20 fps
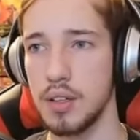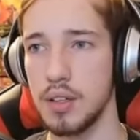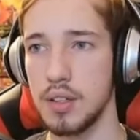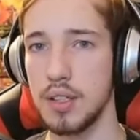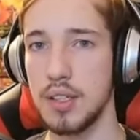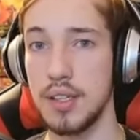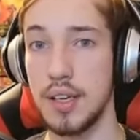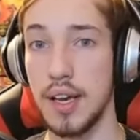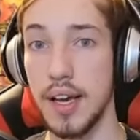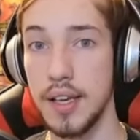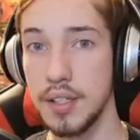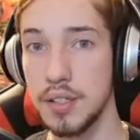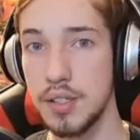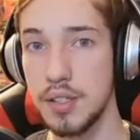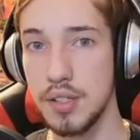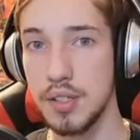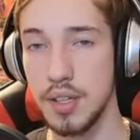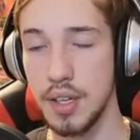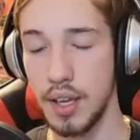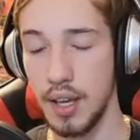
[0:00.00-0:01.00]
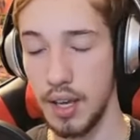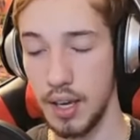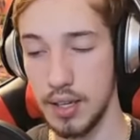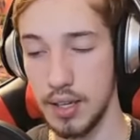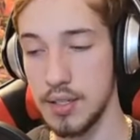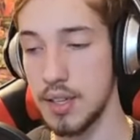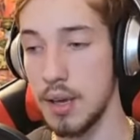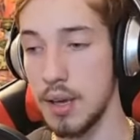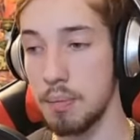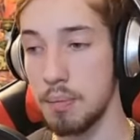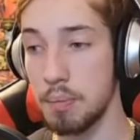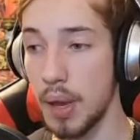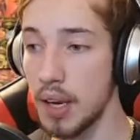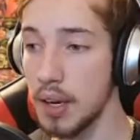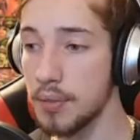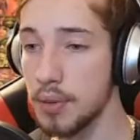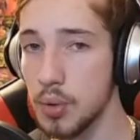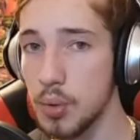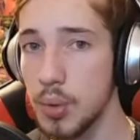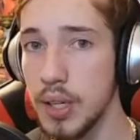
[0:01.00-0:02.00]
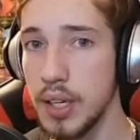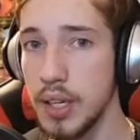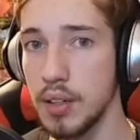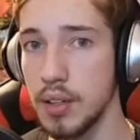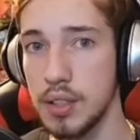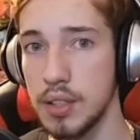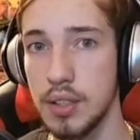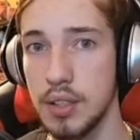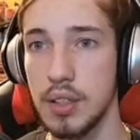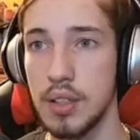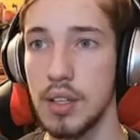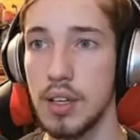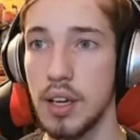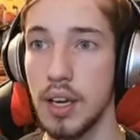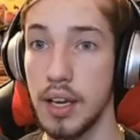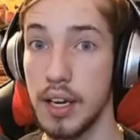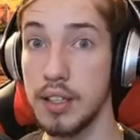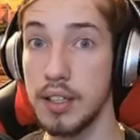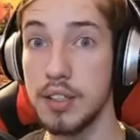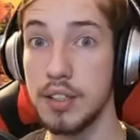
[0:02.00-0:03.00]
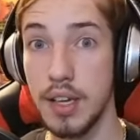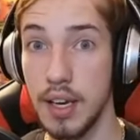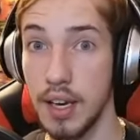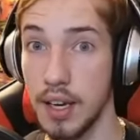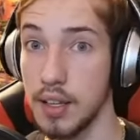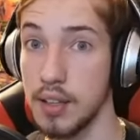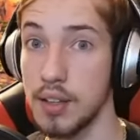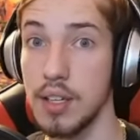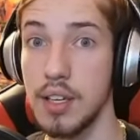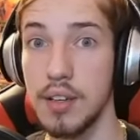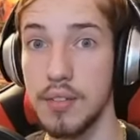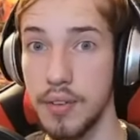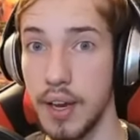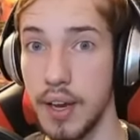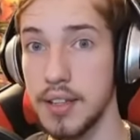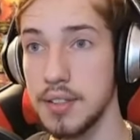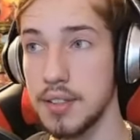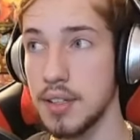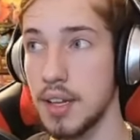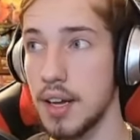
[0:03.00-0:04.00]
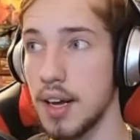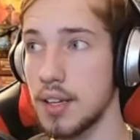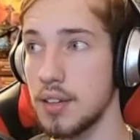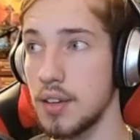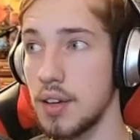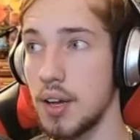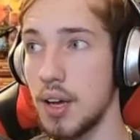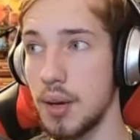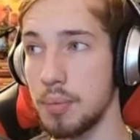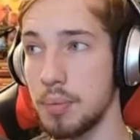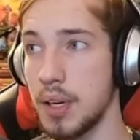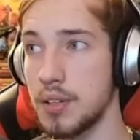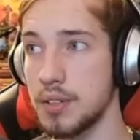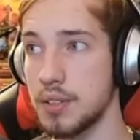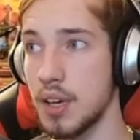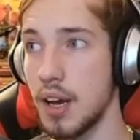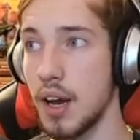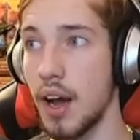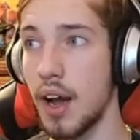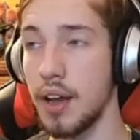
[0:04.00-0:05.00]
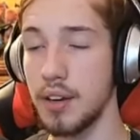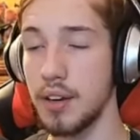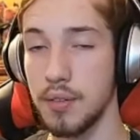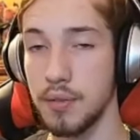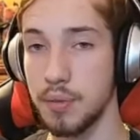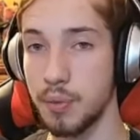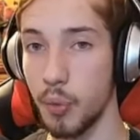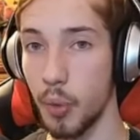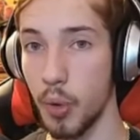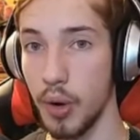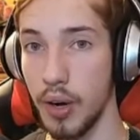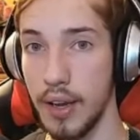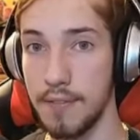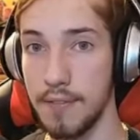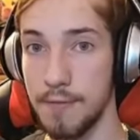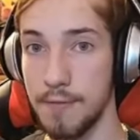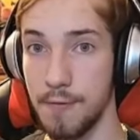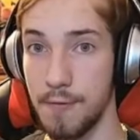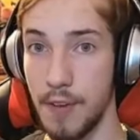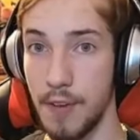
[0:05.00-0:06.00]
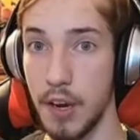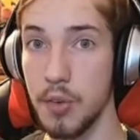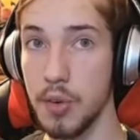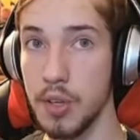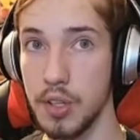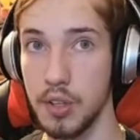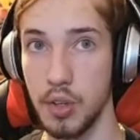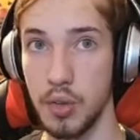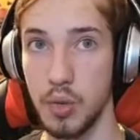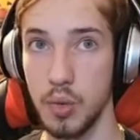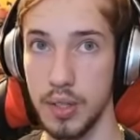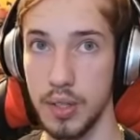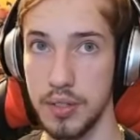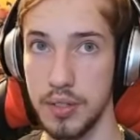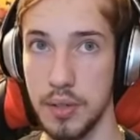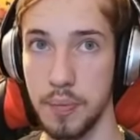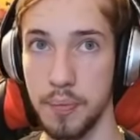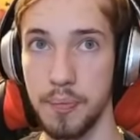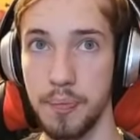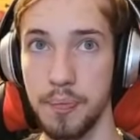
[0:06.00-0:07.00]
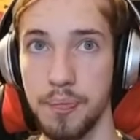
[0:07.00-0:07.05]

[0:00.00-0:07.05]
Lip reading: Yes, it is a bit of a read. It's in the Advanced Player's Guide for a very good reason.